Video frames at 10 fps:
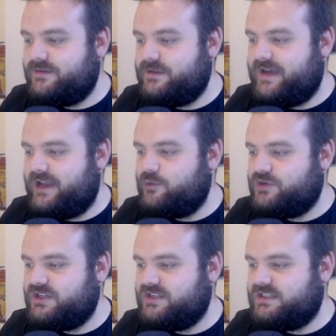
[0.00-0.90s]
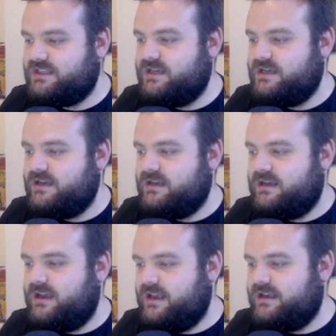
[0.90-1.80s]
of the Vanquishers,
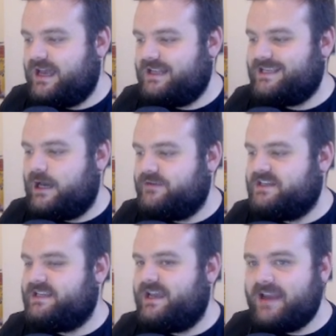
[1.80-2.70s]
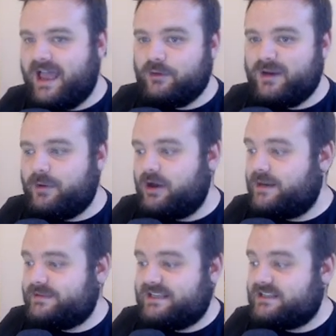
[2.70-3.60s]
kind of salvages it. And Halloween
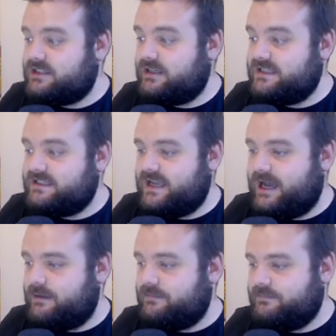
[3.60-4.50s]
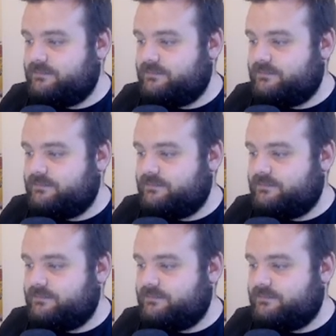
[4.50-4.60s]
Apocalypse, it's a solid start.